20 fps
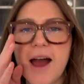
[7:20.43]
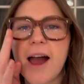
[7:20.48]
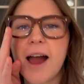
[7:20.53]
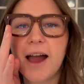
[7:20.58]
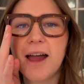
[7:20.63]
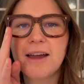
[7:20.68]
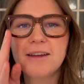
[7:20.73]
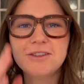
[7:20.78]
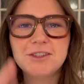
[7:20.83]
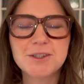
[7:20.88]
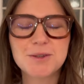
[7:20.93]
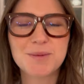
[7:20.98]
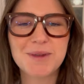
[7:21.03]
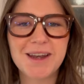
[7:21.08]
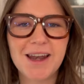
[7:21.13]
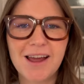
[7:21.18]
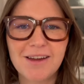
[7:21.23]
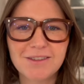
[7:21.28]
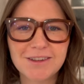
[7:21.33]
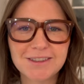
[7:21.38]
I've just
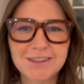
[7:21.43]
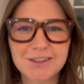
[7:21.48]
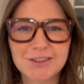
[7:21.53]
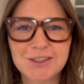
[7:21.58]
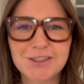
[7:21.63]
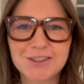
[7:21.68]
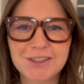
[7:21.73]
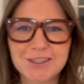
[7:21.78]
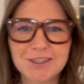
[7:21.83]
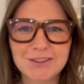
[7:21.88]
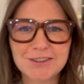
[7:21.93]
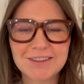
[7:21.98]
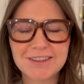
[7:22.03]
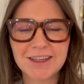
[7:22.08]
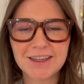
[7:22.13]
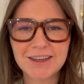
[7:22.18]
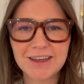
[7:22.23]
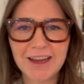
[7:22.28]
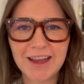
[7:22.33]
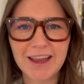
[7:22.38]
been having such a chilled
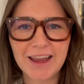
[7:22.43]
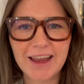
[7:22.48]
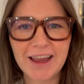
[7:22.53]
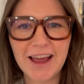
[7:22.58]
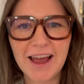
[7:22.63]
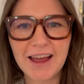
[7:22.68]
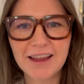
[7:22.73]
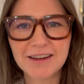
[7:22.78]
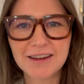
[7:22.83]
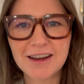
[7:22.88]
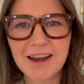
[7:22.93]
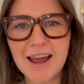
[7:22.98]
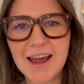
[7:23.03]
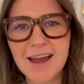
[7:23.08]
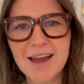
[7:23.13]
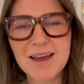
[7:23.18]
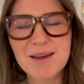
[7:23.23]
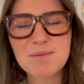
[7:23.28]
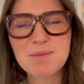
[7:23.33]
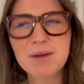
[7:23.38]
Sunday, had a
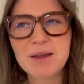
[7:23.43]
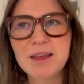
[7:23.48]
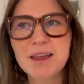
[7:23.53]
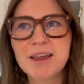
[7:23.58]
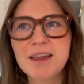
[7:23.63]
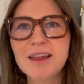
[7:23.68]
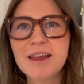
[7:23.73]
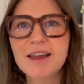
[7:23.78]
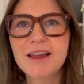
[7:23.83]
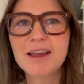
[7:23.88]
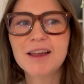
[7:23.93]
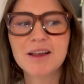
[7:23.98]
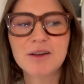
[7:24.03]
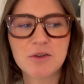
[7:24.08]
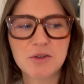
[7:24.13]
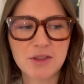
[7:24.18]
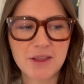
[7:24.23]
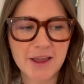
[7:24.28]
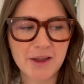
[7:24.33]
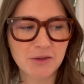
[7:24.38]
nap,
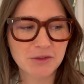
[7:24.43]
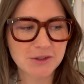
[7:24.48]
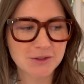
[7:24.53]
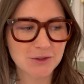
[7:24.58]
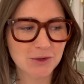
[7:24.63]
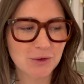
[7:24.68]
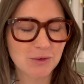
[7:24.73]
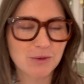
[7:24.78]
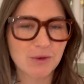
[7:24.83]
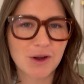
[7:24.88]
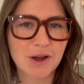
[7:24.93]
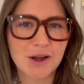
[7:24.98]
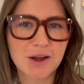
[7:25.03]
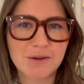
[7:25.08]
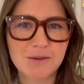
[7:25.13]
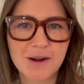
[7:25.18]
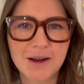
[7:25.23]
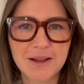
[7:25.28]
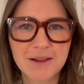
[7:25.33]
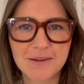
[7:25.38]
lay on the sofa,
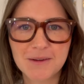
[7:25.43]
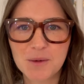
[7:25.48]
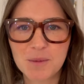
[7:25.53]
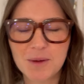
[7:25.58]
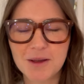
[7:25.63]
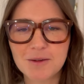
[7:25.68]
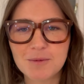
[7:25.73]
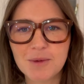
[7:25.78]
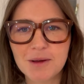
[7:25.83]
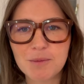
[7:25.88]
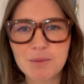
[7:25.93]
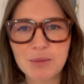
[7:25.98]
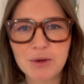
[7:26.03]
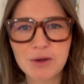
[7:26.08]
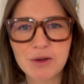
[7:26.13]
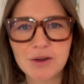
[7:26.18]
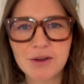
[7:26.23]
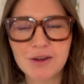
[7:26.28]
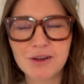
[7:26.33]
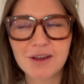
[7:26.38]
read a little bit of my
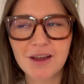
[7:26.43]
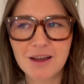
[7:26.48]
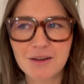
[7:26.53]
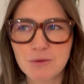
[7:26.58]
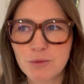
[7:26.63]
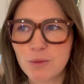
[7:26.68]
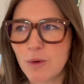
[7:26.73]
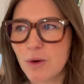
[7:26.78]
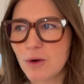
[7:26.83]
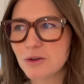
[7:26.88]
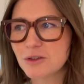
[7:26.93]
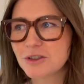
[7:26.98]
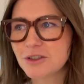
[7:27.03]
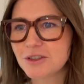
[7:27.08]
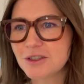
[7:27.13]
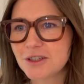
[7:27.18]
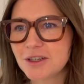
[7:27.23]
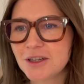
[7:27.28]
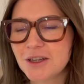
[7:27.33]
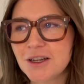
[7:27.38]
book, have
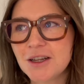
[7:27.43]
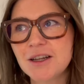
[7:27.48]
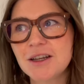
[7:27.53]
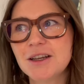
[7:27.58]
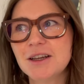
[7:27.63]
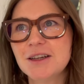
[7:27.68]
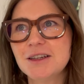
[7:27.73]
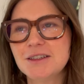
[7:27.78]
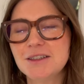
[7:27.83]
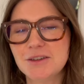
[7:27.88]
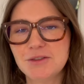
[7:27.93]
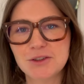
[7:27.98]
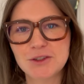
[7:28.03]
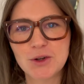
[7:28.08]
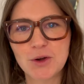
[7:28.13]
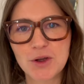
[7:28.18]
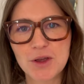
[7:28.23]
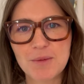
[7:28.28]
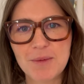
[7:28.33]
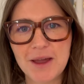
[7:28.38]
watched different
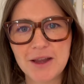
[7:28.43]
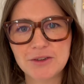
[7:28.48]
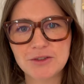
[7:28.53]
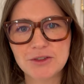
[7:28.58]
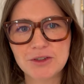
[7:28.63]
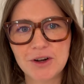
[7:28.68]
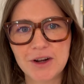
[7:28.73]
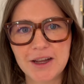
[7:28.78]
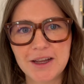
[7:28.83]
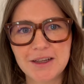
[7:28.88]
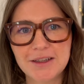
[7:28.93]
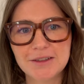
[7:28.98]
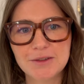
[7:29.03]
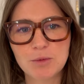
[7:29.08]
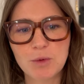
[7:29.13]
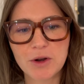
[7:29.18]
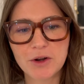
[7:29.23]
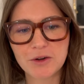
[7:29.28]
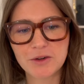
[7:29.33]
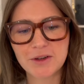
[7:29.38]
documentaries,
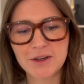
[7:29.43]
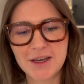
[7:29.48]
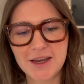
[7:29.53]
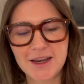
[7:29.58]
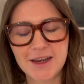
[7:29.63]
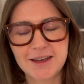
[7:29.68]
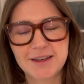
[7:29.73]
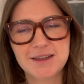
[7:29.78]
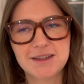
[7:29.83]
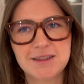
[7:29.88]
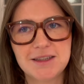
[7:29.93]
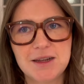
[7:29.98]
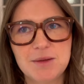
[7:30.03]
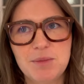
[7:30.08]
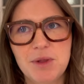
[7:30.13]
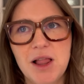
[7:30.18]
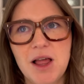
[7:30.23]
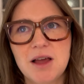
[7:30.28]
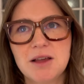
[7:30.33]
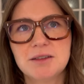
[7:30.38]
one on Disney
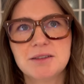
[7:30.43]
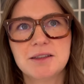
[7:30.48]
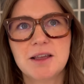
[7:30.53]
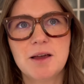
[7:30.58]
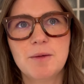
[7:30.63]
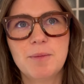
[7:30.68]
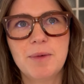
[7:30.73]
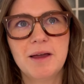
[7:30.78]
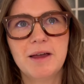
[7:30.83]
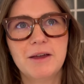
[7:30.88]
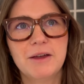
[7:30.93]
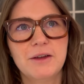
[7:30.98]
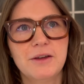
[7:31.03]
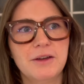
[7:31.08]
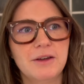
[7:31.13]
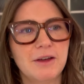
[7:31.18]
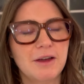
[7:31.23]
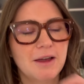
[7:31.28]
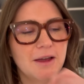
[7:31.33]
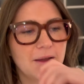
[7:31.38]
Plus
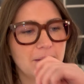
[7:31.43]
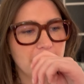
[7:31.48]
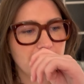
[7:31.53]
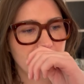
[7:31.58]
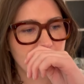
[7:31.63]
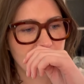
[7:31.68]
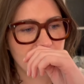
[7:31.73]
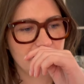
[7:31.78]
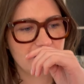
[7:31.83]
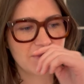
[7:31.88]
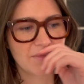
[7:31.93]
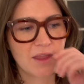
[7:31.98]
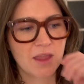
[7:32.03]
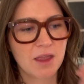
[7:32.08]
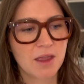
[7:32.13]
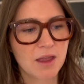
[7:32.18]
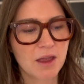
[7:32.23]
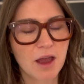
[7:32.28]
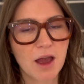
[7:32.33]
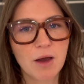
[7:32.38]
about
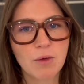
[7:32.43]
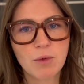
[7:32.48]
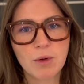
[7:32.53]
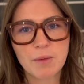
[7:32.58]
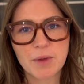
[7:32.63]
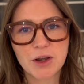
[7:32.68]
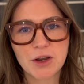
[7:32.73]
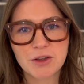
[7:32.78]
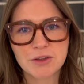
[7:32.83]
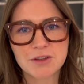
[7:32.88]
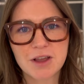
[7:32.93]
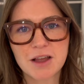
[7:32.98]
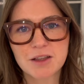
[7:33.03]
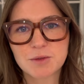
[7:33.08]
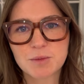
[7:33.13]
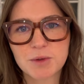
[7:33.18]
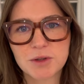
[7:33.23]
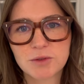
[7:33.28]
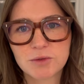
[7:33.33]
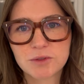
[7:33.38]
a woman whose
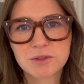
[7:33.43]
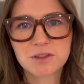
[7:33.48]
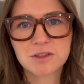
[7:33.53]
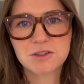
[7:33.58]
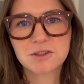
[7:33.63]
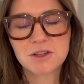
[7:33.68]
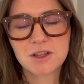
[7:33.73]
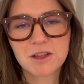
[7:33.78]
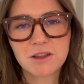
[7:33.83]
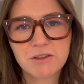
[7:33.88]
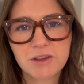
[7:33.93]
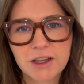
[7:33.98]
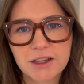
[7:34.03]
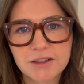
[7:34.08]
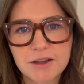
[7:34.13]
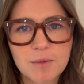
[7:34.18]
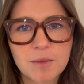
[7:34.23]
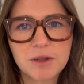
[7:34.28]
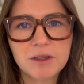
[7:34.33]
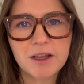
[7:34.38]
husband was literally living a
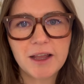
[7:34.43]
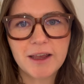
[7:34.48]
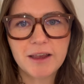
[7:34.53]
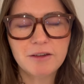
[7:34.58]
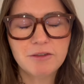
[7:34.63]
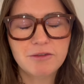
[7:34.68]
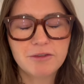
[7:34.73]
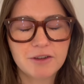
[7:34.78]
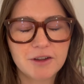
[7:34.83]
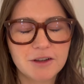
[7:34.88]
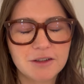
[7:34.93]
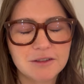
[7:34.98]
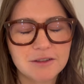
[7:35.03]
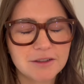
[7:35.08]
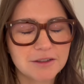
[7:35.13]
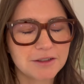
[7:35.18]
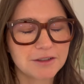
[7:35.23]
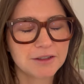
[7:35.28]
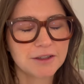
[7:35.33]
double life and